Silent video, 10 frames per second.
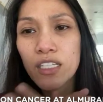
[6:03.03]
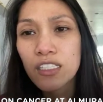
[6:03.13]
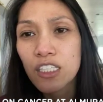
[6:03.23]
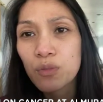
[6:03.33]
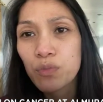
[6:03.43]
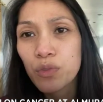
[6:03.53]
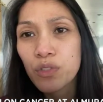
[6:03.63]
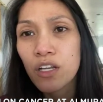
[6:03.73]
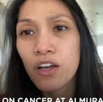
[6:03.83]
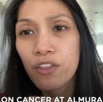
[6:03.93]

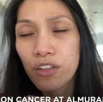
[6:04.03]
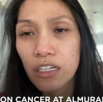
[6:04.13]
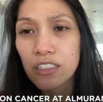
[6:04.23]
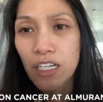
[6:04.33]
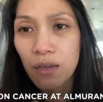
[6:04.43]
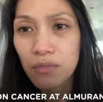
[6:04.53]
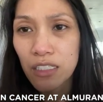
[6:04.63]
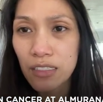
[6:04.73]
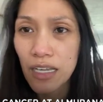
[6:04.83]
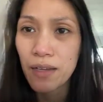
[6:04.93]
teaspoon 3 times
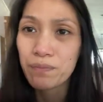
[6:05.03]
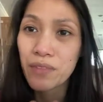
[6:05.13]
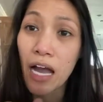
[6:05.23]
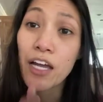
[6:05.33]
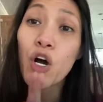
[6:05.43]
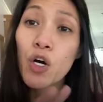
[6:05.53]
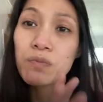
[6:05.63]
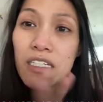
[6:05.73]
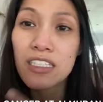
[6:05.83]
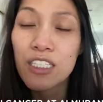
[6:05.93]
a day. I hope
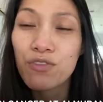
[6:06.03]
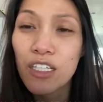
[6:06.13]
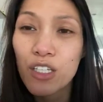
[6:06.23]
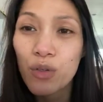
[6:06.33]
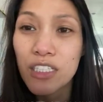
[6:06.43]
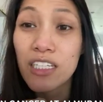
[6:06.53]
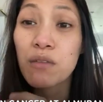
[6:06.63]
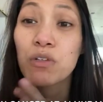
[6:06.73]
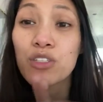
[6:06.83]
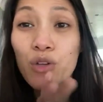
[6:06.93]
that this video is
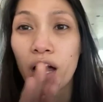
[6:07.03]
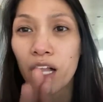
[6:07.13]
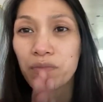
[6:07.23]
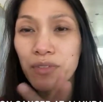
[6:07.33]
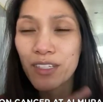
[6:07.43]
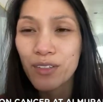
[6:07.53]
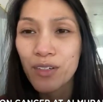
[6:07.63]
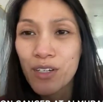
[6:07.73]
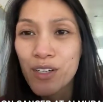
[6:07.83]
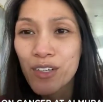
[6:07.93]
able to help you.
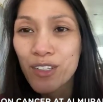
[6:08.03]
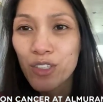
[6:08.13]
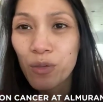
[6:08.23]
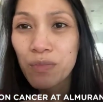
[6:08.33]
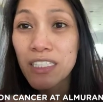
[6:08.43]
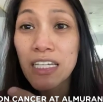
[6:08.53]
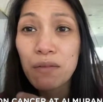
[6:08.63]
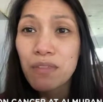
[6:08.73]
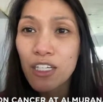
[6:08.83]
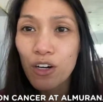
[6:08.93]
So please
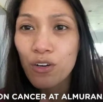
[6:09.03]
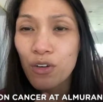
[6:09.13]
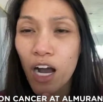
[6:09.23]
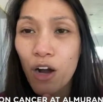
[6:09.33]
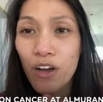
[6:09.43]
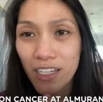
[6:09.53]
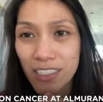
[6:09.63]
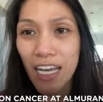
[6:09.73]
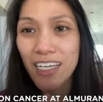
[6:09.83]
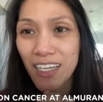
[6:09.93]
let me know how
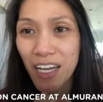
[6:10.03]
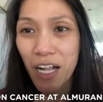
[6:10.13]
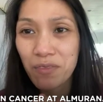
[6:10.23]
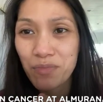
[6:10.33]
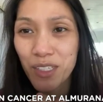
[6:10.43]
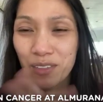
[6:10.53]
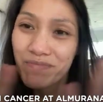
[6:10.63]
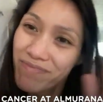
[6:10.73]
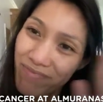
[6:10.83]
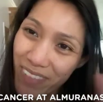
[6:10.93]
else I can help you.
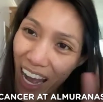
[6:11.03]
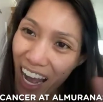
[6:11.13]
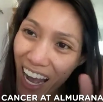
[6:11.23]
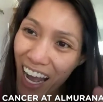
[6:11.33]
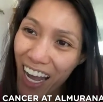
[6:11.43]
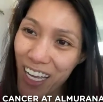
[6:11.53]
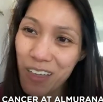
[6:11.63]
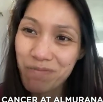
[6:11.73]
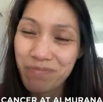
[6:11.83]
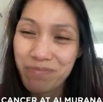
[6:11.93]
Bye!